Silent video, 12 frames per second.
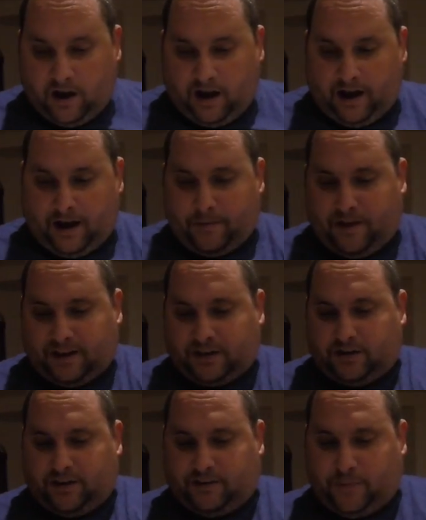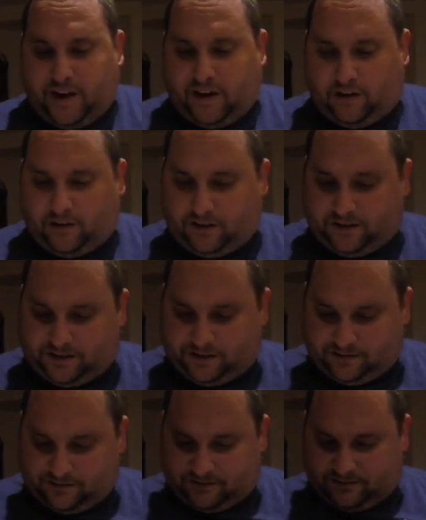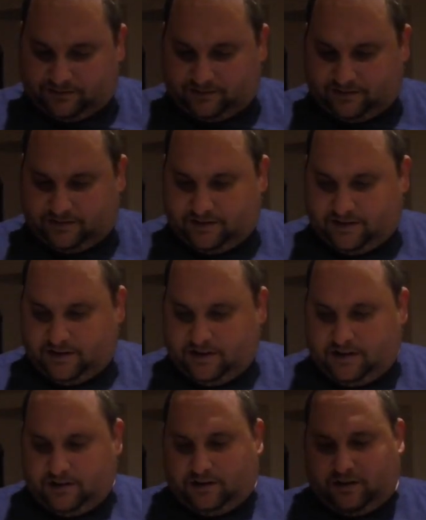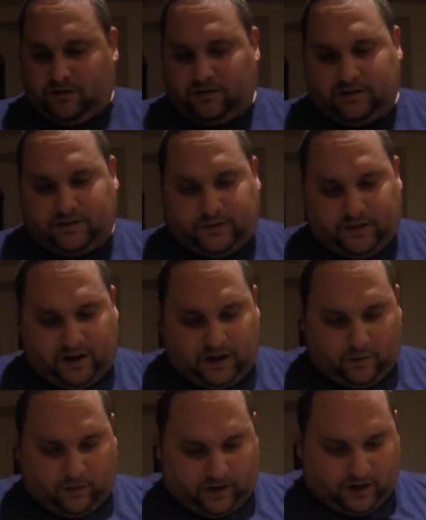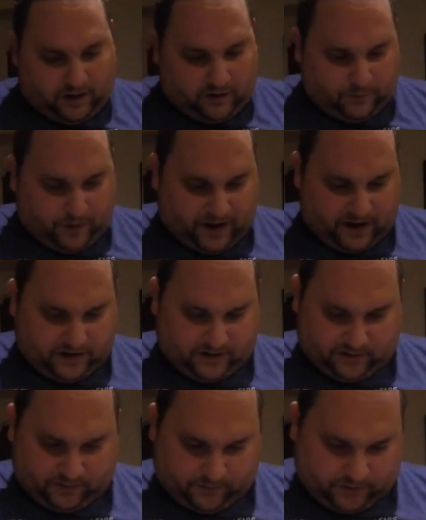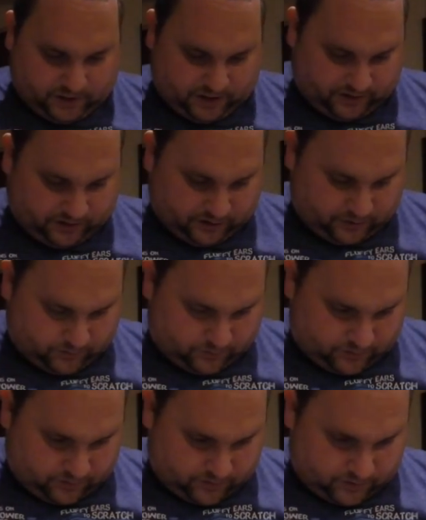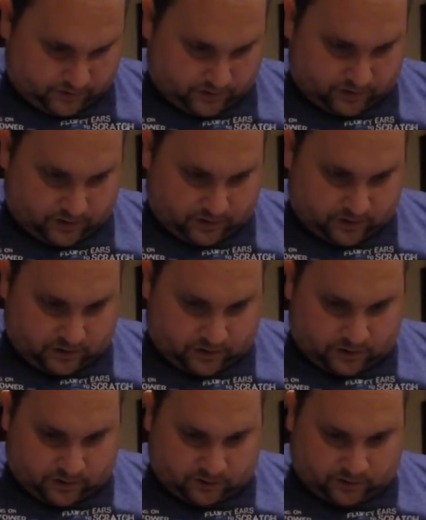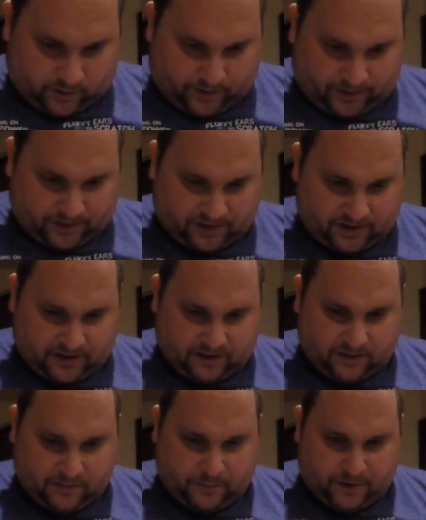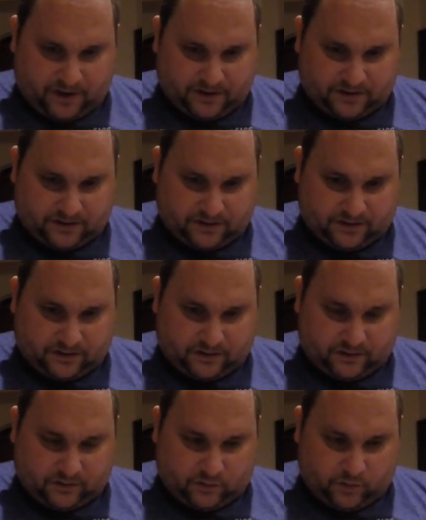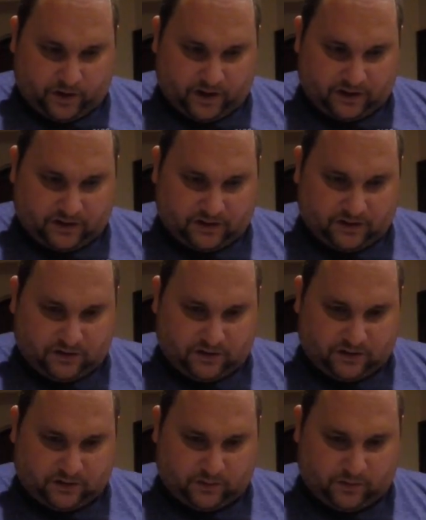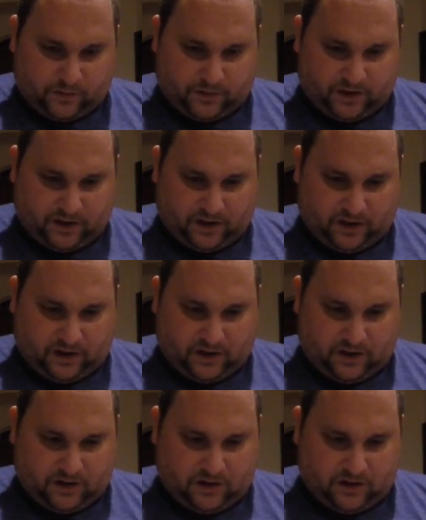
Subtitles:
I'm actually going to have to paint all this. So let's figure out what color painting we shall do. So I think the best way to do this will be